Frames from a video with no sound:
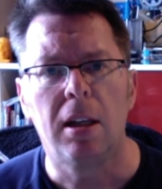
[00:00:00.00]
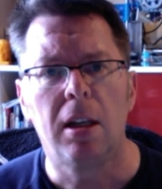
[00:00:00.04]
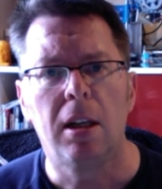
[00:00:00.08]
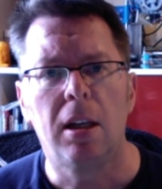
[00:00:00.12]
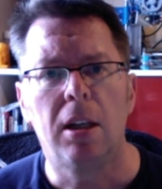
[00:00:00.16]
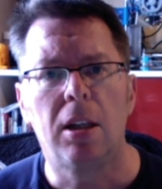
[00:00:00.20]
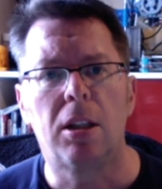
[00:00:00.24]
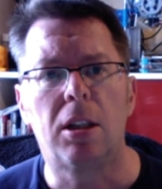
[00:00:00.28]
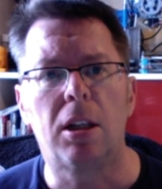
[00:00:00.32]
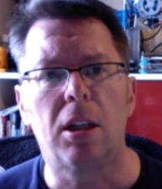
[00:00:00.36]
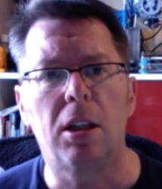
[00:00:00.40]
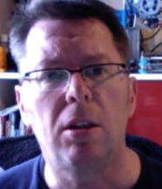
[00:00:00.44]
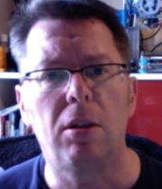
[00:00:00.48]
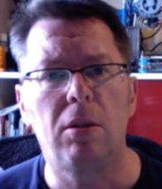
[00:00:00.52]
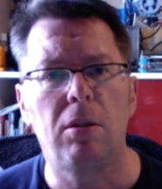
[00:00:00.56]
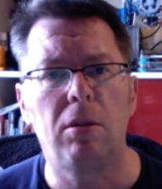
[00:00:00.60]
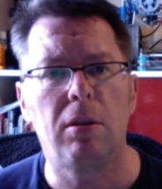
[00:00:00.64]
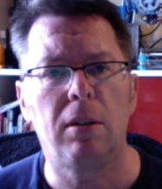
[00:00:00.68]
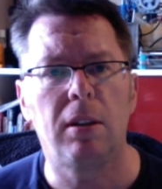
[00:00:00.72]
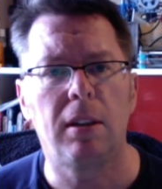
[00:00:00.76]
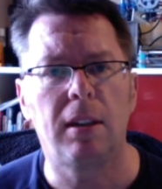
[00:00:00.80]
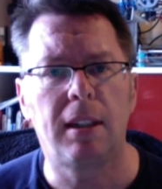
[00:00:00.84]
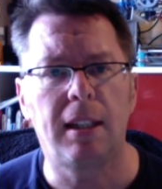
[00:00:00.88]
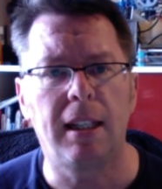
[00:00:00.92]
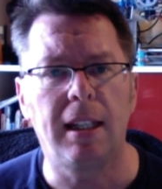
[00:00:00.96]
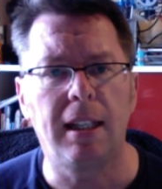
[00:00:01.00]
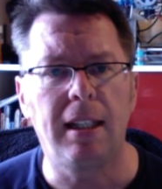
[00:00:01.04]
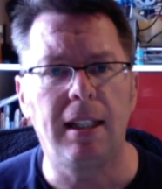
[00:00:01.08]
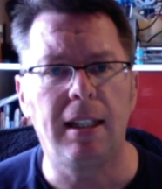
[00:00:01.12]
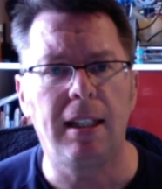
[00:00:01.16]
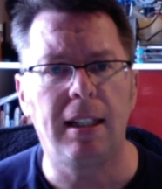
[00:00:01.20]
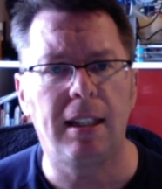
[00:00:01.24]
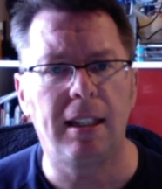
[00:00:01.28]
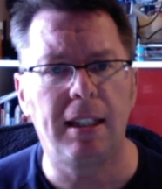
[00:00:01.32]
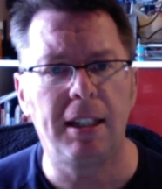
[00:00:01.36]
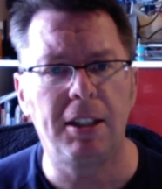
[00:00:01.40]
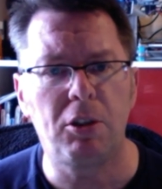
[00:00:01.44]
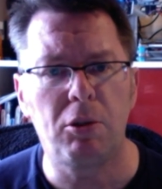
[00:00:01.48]
So the
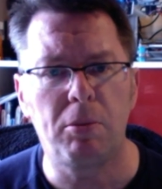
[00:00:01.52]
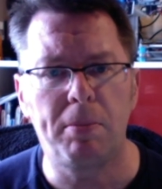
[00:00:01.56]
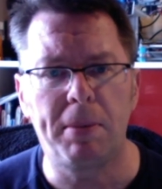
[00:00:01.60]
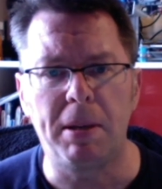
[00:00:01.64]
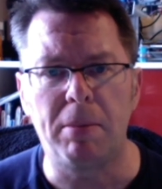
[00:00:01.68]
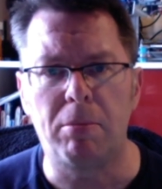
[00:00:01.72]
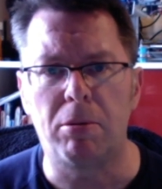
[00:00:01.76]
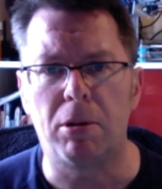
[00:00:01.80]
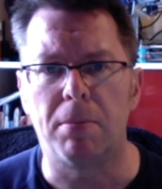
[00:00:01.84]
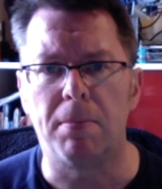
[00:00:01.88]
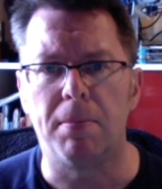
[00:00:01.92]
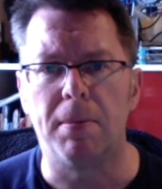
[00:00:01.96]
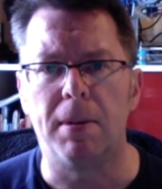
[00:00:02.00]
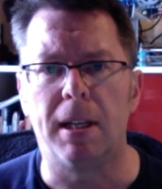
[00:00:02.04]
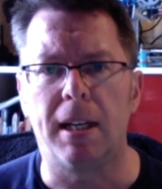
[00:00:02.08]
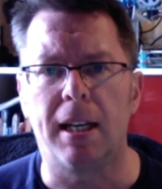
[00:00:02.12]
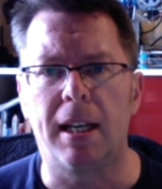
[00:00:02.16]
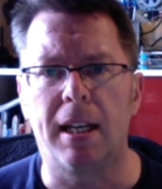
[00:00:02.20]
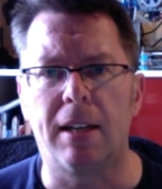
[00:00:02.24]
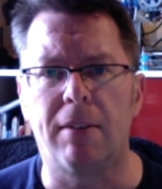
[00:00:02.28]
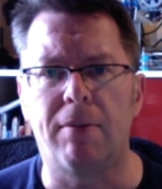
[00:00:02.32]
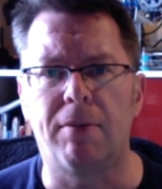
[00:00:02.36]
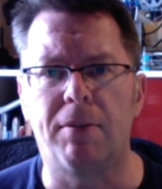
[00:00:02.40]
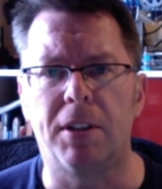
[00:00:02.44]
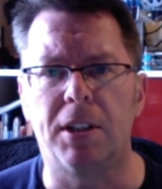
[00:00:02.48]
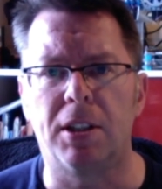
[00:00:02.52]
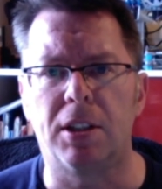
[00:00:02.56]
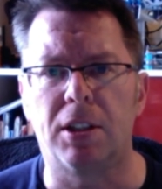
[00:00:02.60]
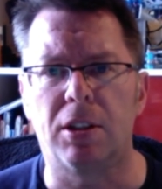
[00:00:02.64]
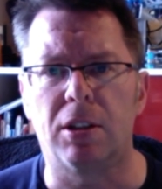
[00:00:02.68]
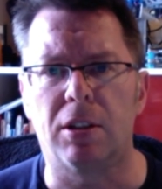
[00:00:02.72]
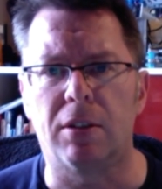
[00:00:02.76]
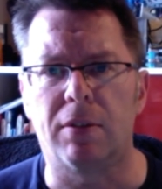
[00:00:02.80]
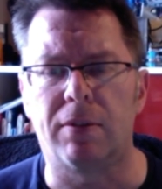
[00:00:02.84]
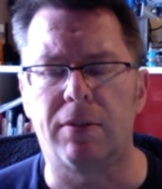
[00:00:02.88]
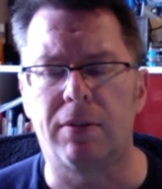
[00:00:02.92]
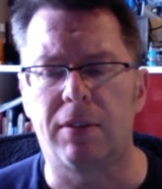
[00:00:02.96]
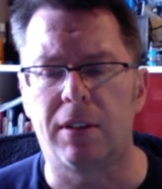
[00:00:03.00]
little B problem I had first
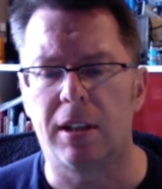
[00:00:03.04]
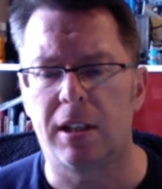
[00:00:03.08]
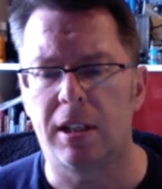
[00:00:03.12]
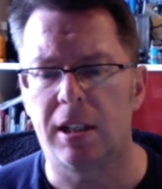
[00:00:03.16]
off,